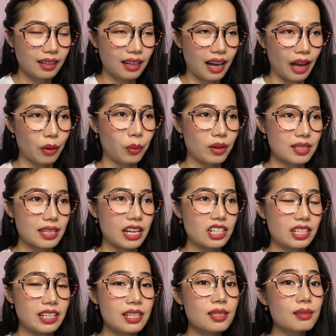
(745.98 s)
I was
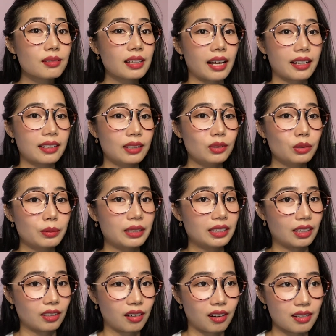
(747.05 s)
actually so lucky to be in
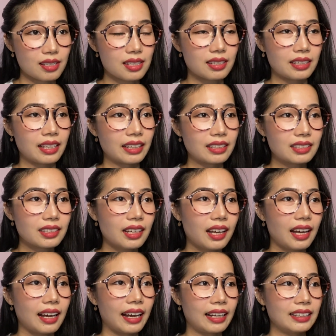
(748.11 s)
the course, yet
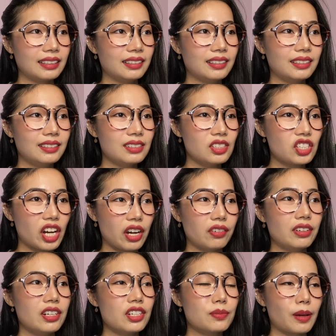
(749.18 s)
I didn't
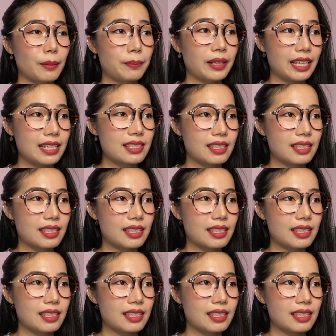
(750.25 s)
cherish my place